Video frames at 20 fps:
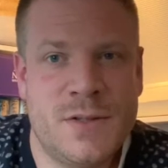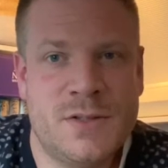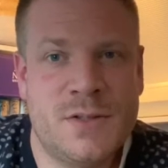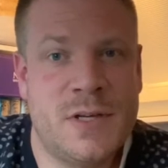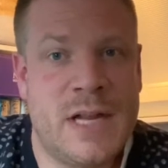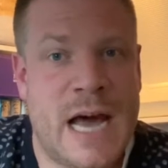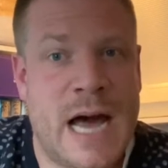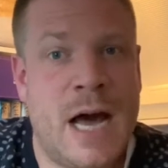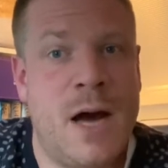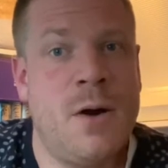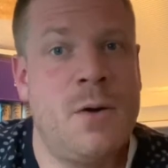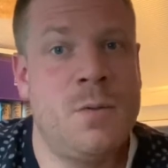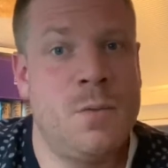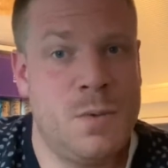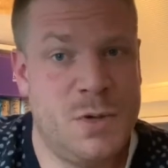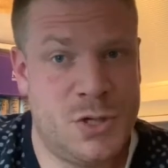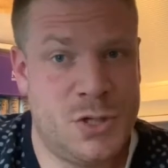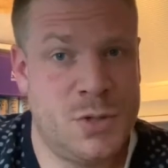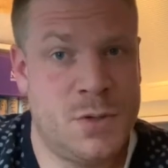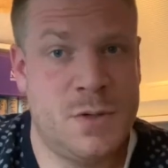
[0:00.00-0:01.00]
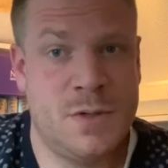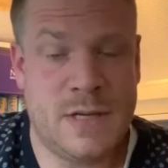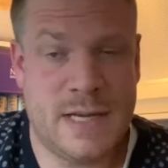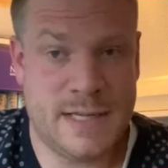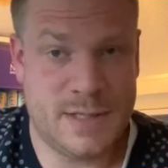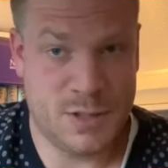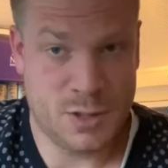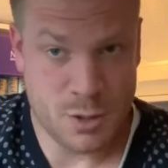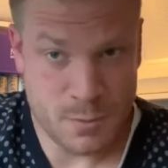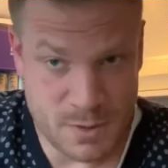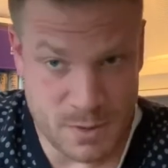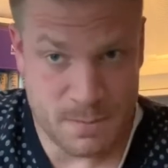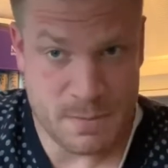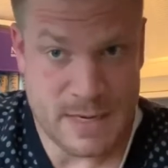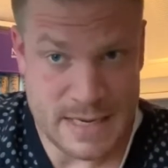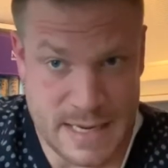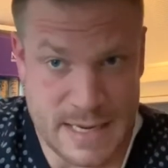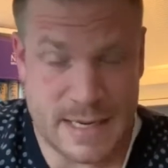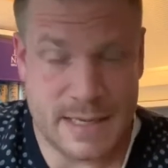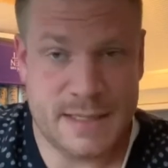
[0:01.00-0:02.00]
on how we should, as human
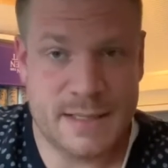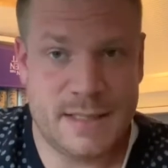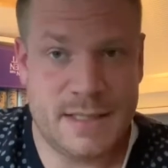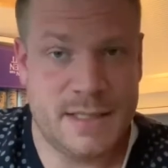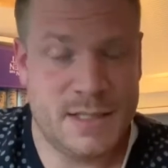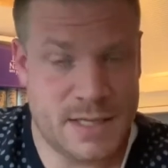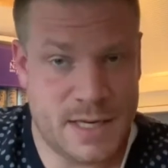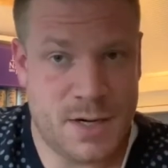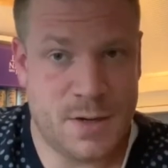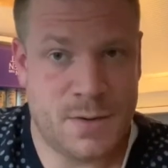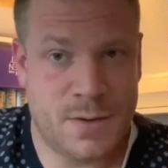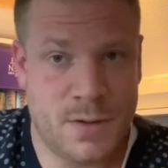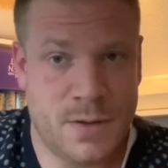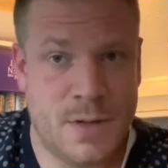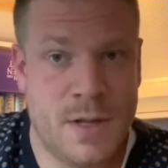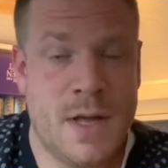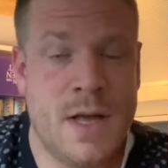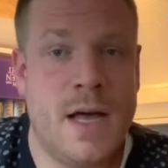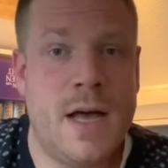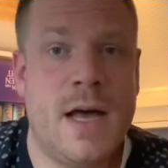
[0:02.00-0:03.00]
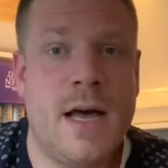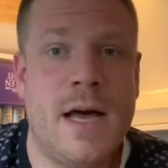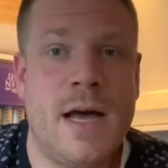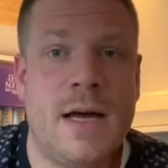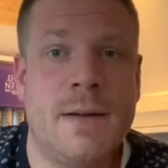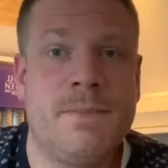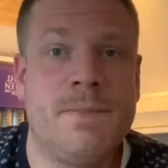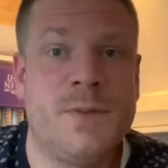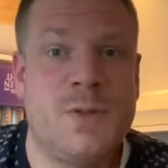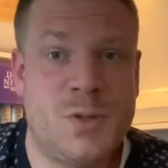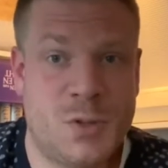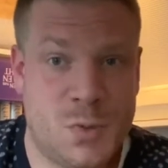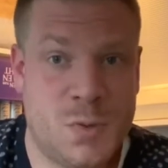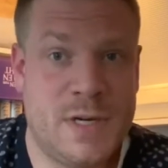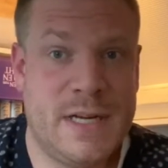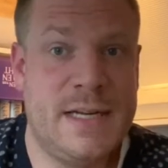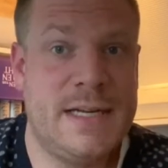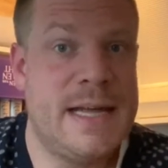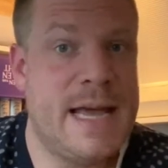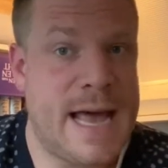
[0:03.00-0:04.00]
beings in general,
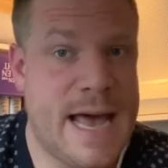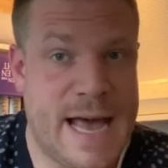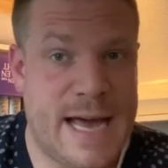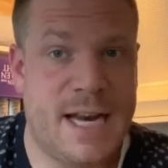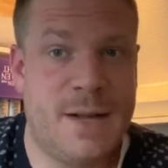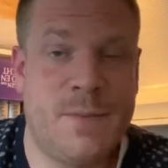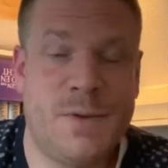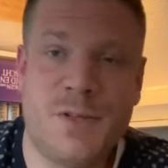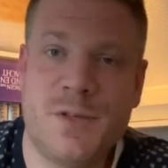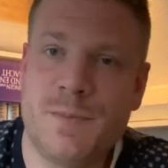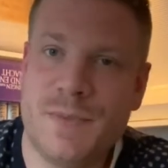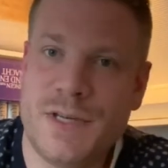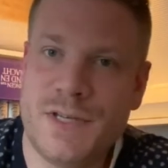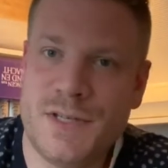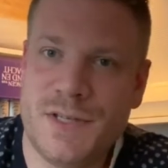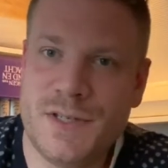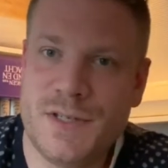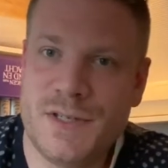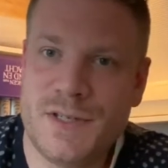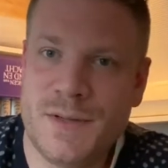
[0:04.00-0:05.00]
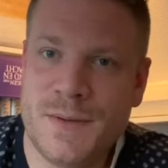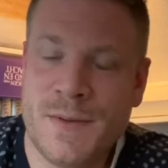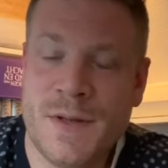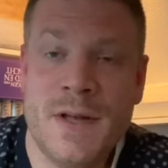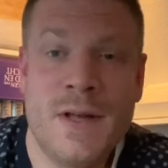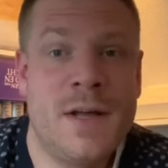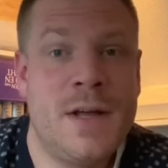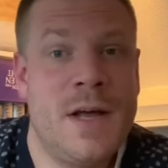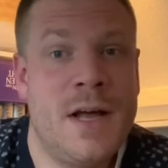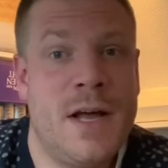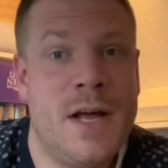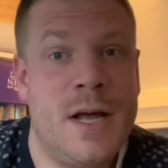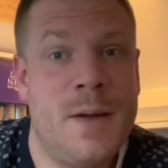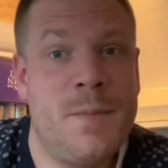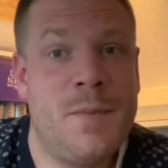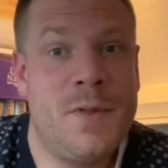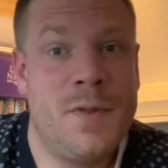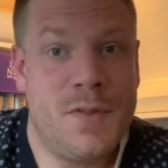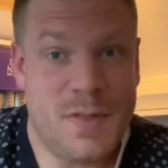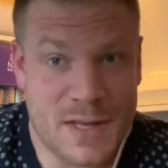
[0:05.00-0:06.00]
treat animal species.
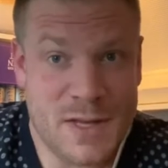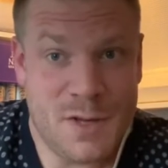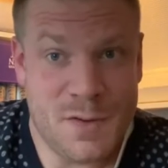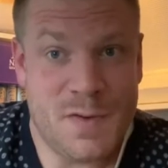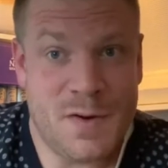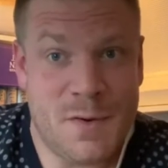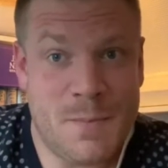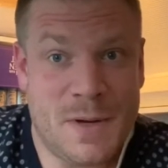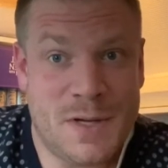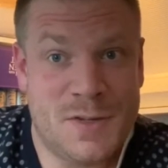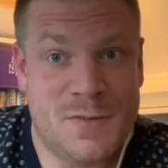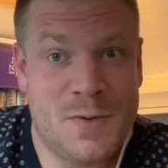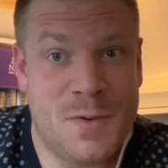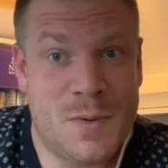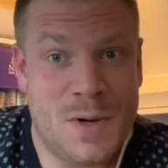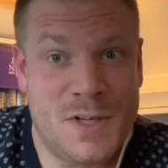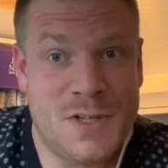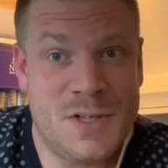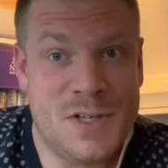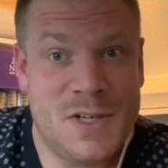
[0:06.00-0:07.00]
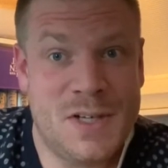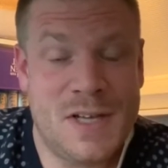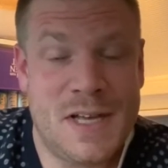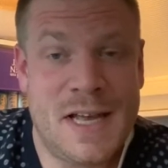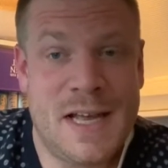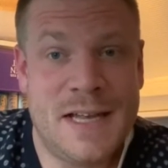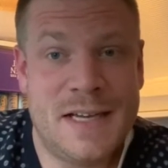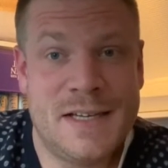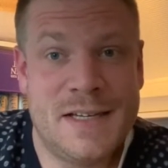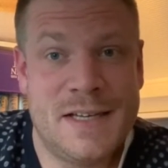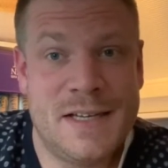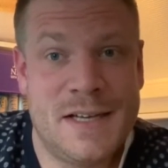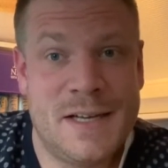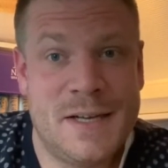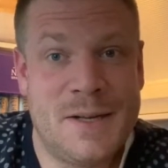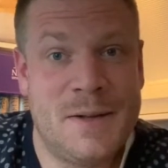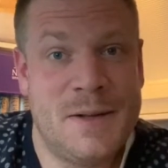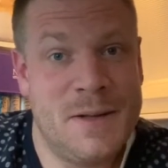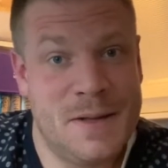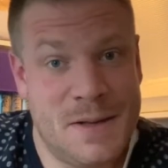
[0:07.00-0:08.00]
Thank you very much for watching, and
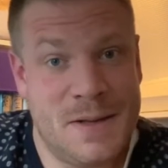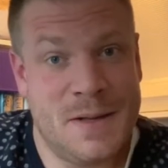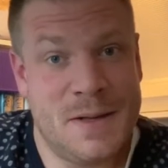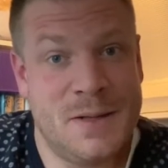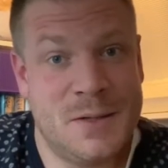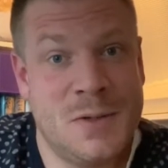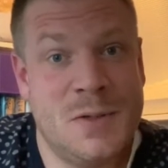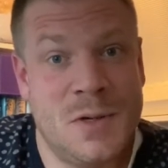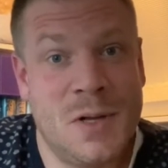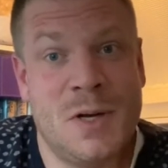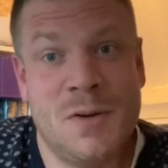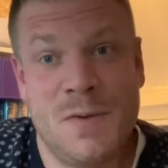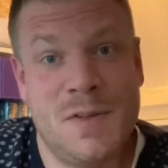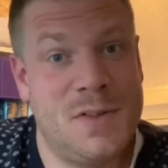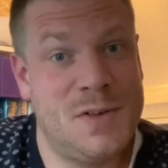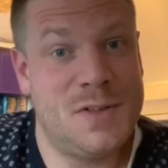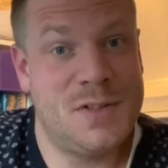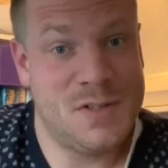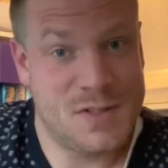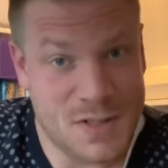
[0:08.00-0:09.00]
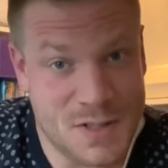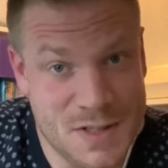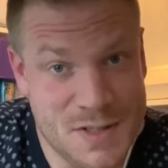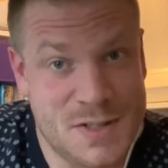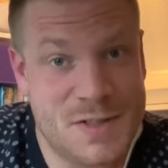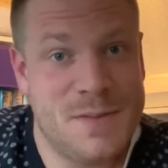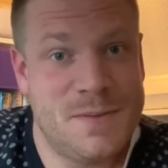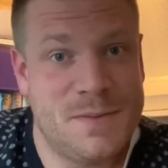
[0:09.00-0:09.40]
good luck with your studies.